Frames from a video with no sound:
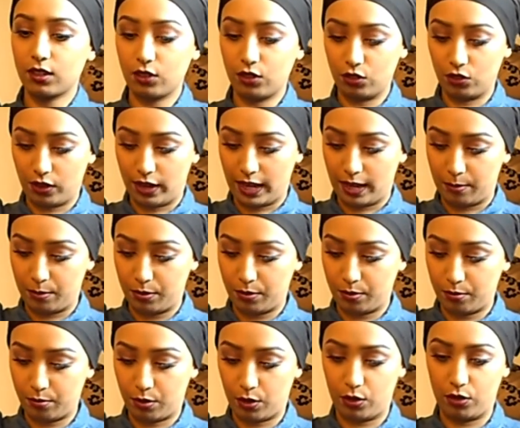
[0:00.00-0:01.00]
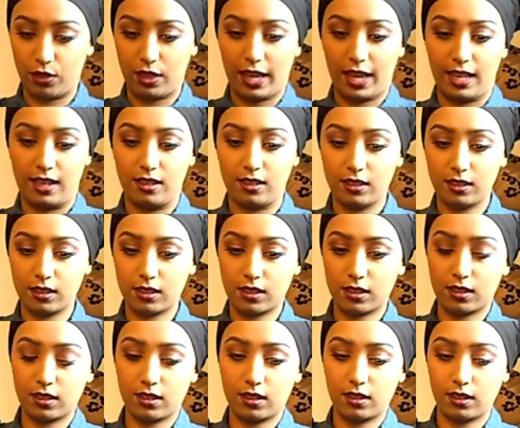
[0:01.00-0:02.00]
grab both ends
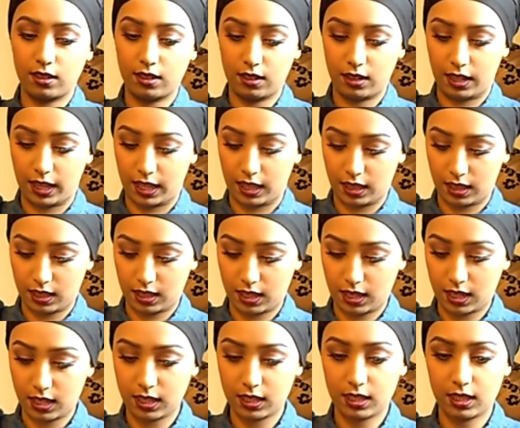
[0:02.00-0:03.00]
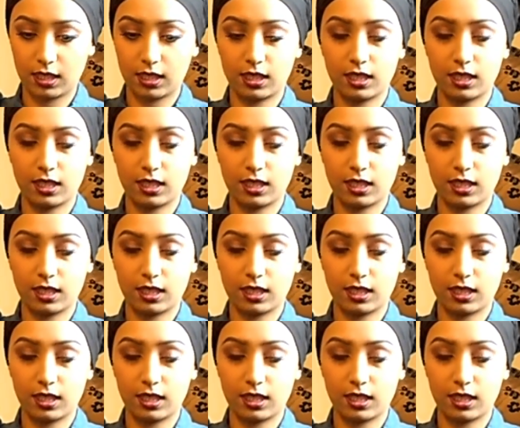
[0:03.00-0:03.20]
like this